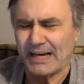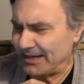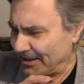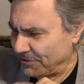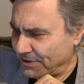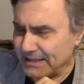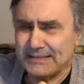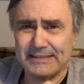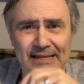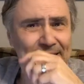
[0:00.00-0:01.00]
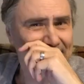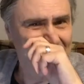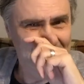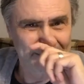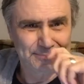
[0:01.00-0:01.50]
I know you can see
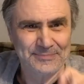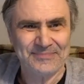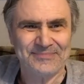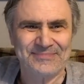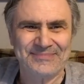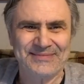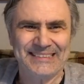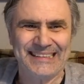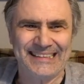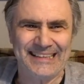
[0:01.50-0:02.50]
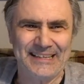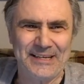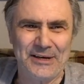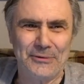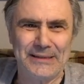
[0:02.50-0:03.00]
it and I
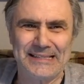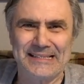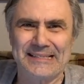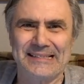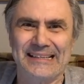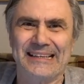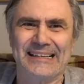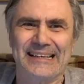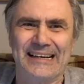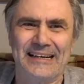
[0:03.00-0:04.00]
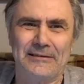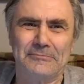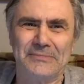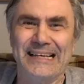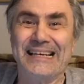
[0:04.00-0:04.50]
know it's
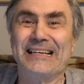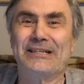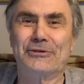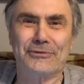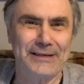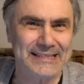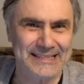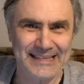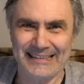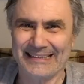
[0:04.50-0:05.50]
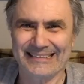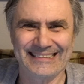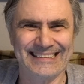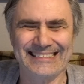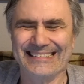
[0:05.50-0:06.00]
um, increasing.
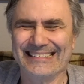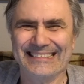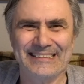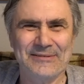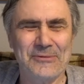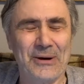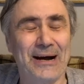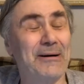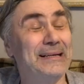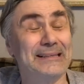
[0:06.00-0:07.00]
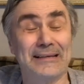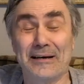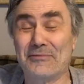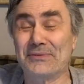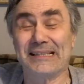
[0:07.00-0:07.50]
How I
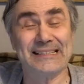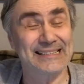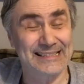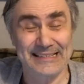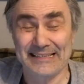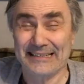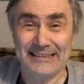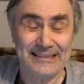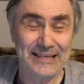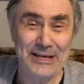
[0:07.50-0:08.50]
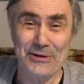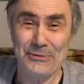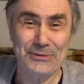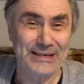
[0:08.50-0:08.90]
love this new